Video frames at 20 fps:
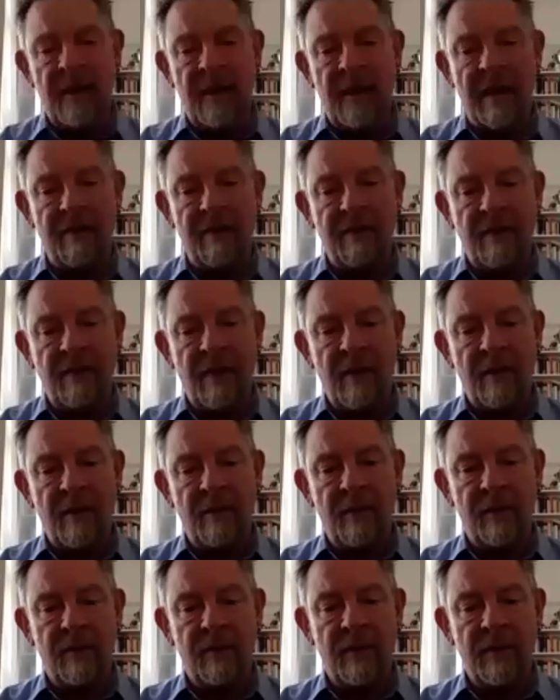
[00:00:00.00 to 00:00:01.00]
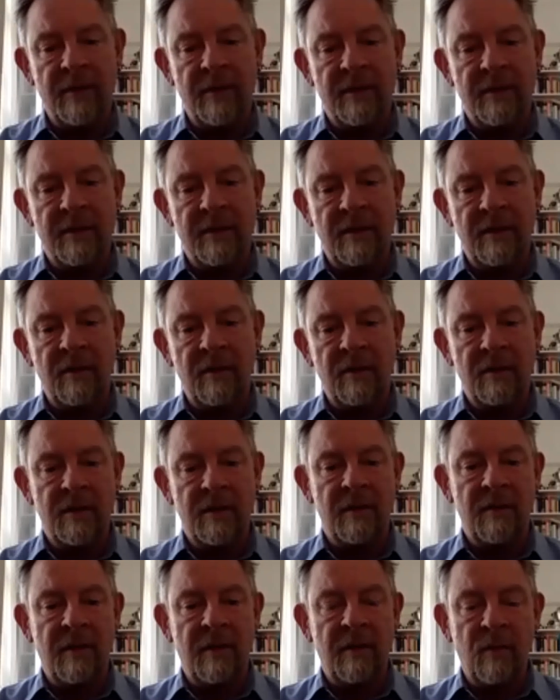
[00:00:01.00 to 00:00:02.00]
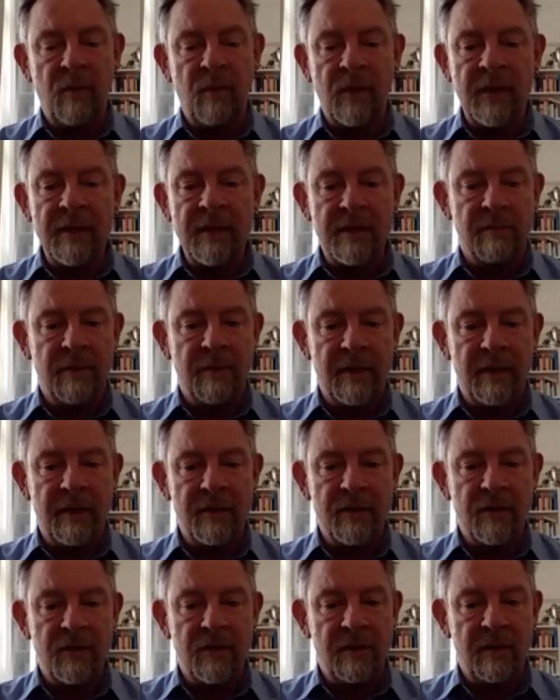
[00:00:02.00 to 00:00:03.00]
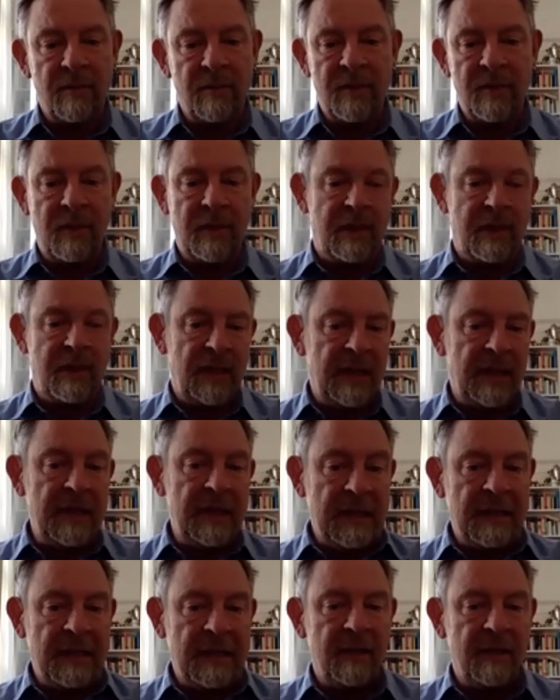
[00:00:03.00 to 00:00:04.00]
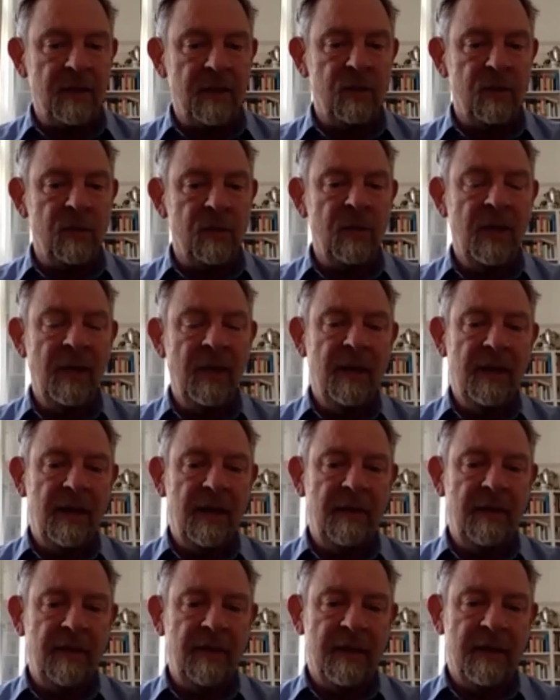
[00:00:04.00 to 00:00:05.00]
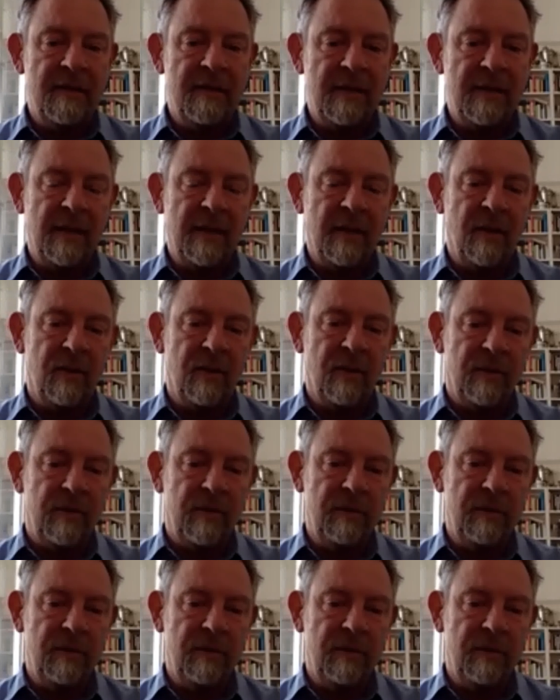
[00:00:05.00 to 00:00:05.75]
how far progressed has it got? And what is the relationship between the EEU and the SCO?